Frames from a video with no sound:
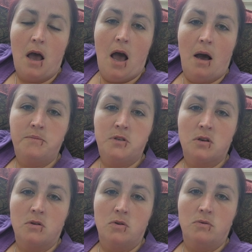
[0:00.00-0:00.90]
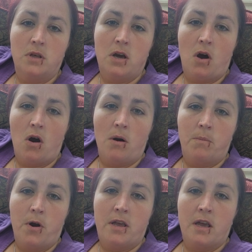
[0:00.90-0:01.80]
Absolutely
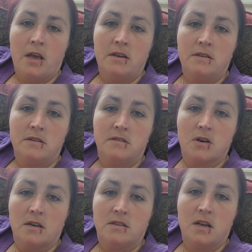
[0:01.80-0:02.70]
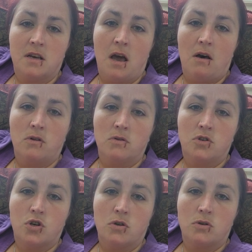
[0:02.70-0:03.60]
heartbreaking and disgusting how those
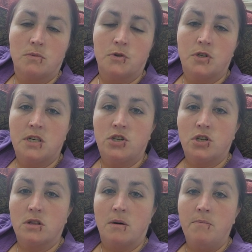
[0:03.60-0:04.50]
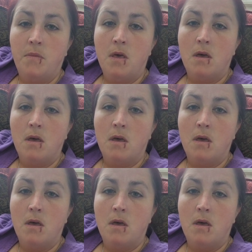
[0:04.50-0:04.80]
children were teaching them.